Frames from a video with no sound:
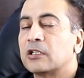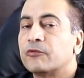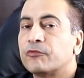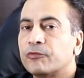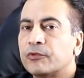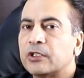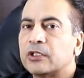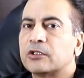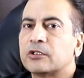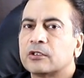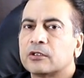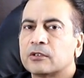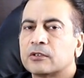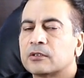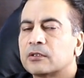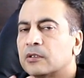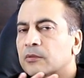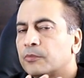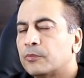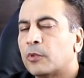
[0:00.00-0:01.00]
reaches
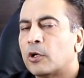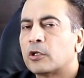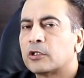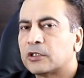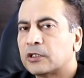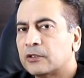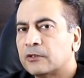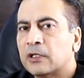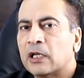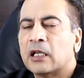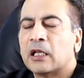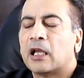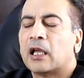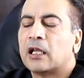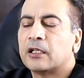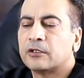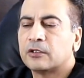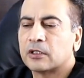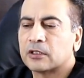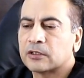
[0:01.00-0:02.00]
the body
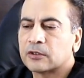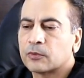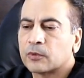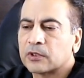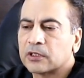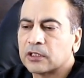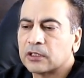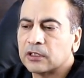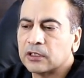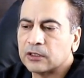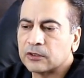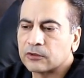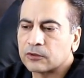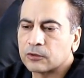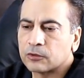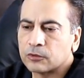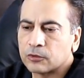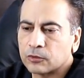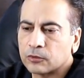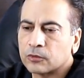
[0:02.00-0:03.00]
and does what it needs
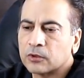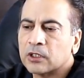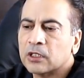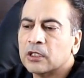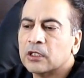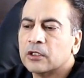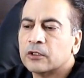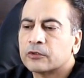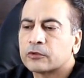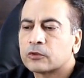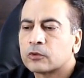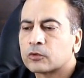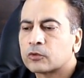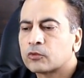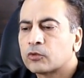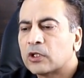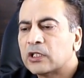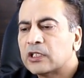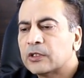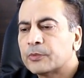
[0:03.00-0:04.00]
to do. So
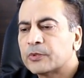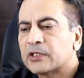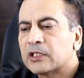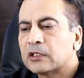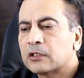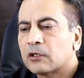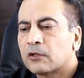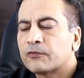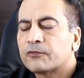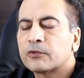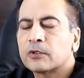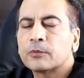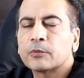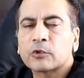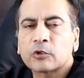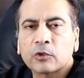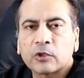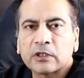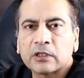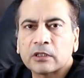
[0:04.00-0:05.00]
20% off from
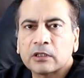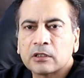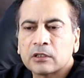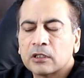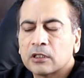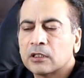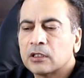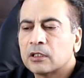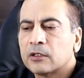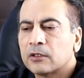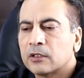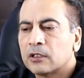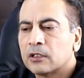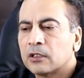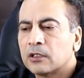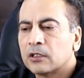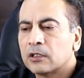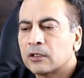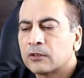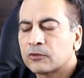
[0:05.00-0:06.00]

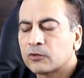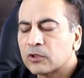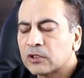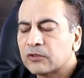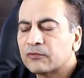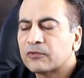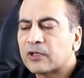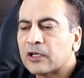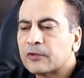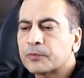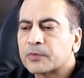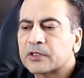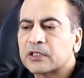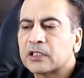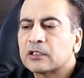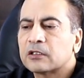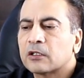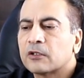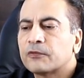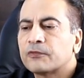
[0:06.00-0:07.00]

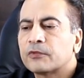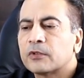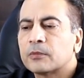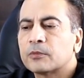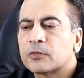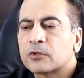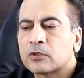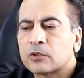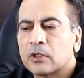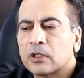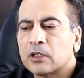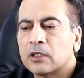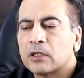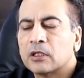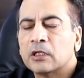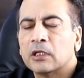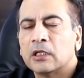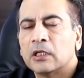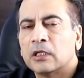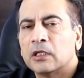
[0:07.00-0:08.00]
25% off from
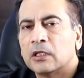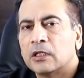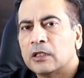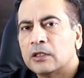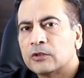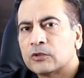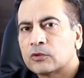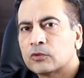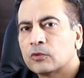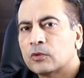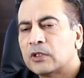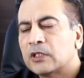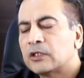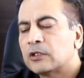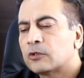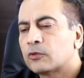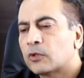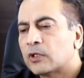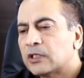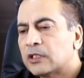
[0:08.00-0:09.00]

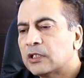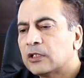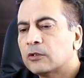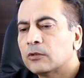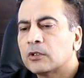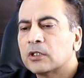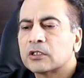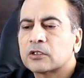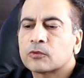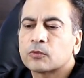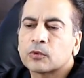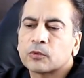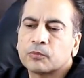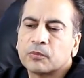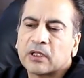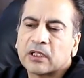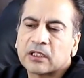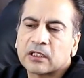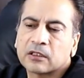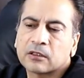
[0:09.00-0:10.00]
insulin 20 units would
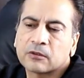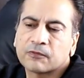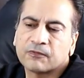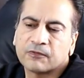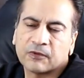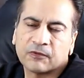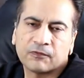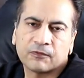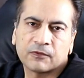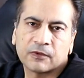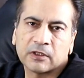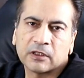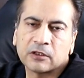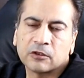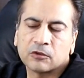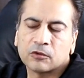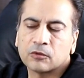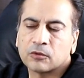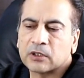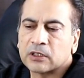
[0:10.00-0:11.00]
make it
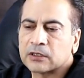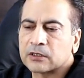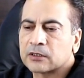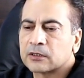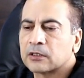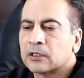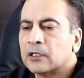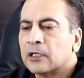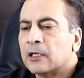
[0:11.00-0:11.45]
15 units.